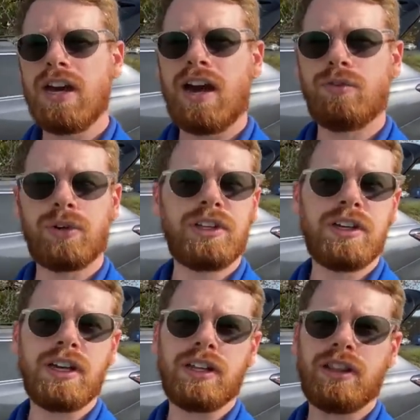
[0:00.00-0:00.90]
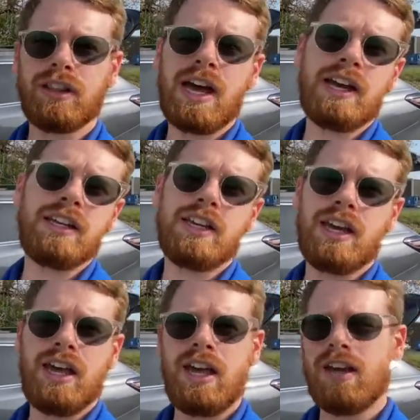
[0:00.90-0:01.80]
I've really liked it,
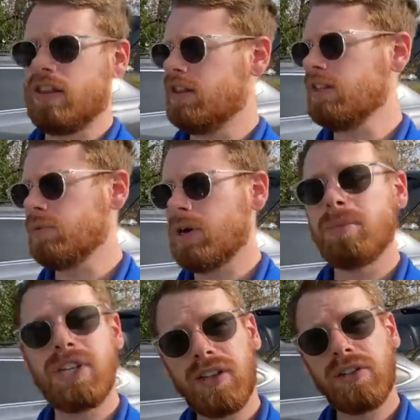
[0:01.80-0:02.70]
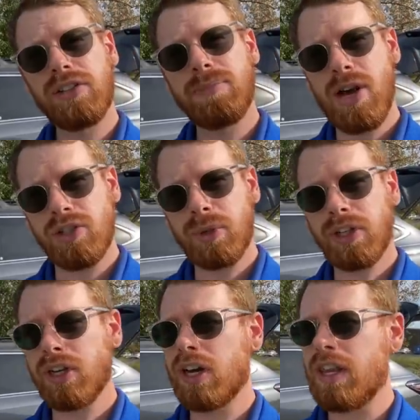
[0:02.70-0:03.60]
and this one in particular smells really good.